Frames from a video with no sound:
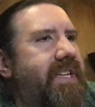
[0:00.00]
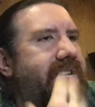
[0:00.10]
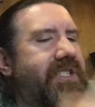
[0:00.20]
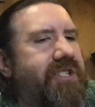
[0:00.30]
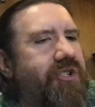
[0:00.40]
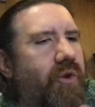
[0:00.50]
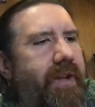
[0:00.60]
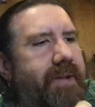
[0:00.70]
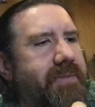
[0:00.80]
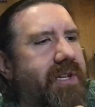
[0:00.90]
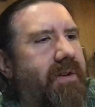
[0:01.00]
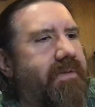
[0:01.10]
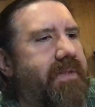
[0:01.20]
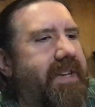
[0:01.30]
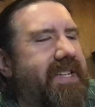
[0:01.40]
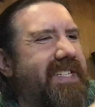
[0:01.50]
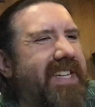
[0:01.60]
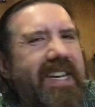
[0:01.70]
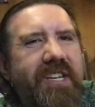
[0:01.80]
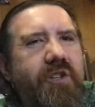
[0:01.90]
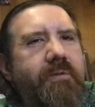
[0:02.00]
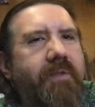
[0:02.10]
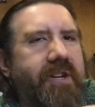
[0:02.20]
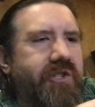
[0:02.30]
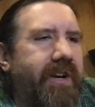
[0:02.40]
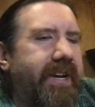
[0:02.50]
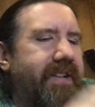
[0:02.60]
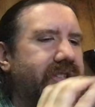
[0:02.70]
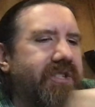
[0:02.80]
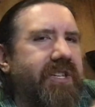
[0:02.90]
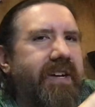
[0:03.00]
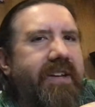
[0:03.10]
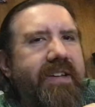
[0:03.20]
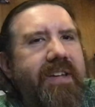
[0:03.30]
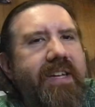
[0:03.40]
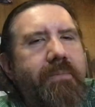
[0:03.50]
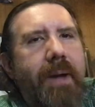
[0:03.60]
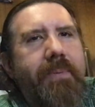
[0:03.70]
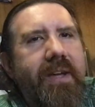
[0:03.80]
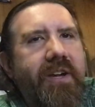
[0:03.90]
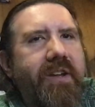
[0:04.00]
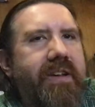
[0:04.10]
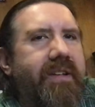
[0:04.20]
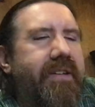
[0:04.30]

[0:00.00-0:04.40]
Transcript: He's enjoying himself and he isn't getting too frustrated. So might be a good